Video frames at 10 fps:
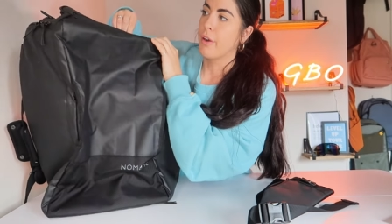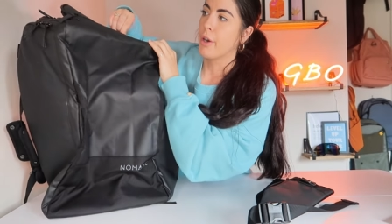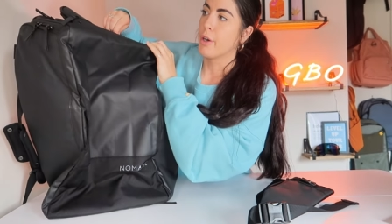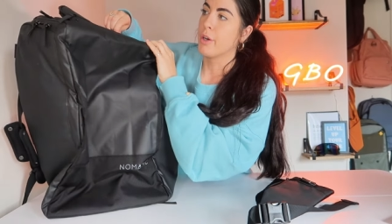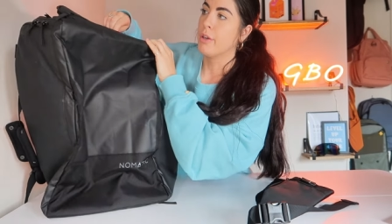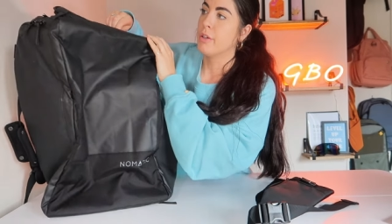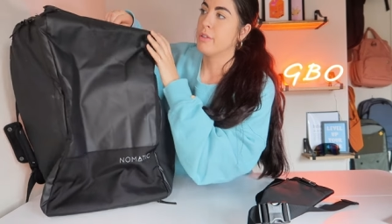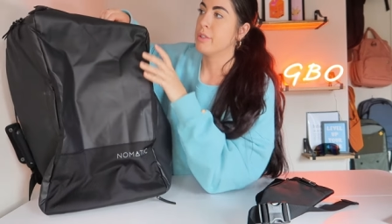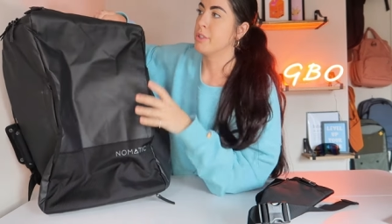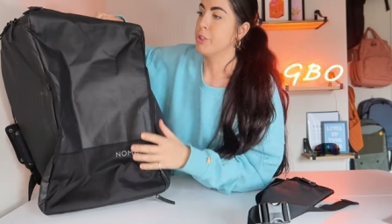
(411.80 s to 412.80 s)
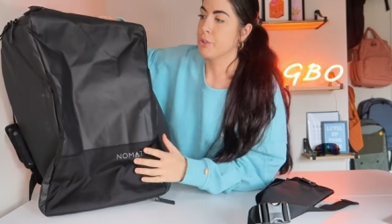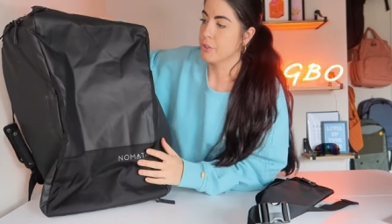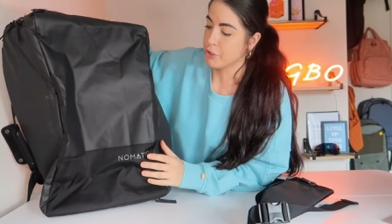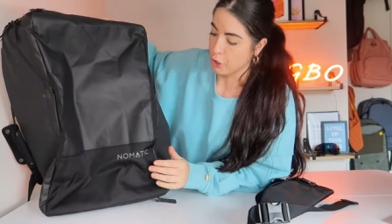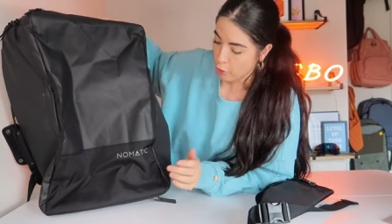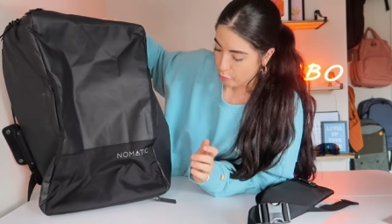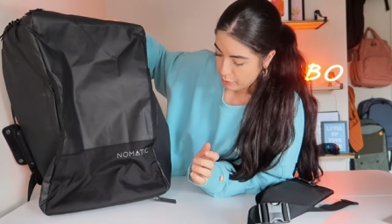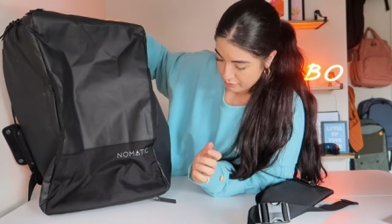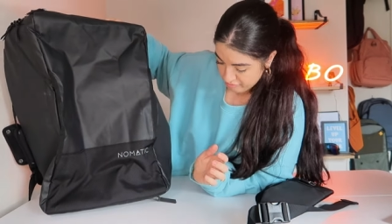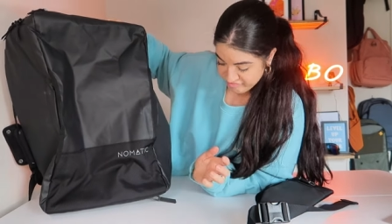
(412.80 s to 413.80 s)
they're doing the job.
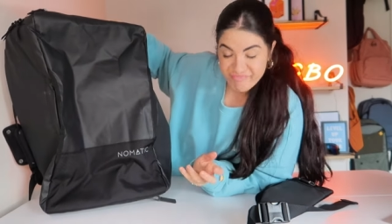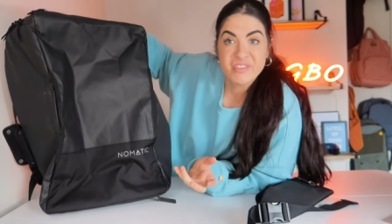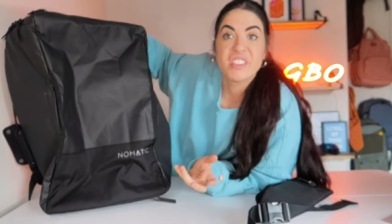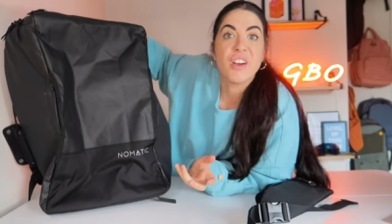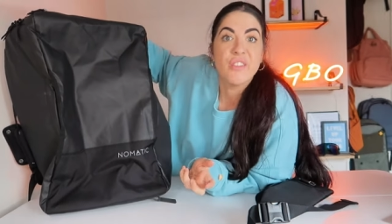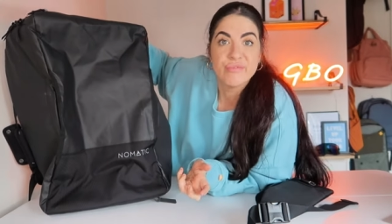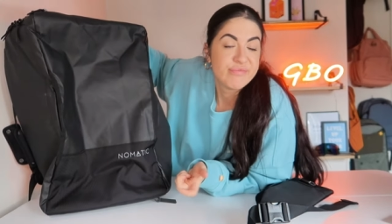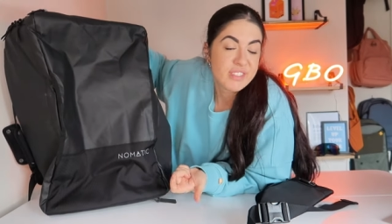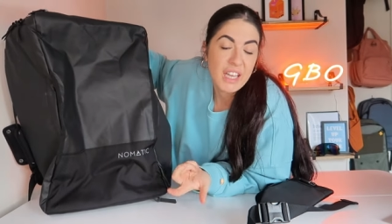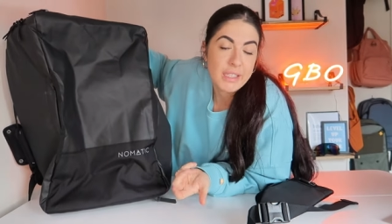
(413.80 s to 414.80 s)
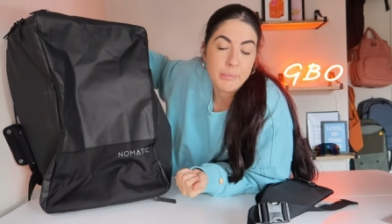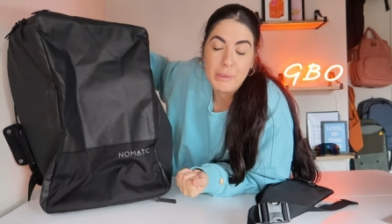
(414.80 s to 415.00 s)
So can't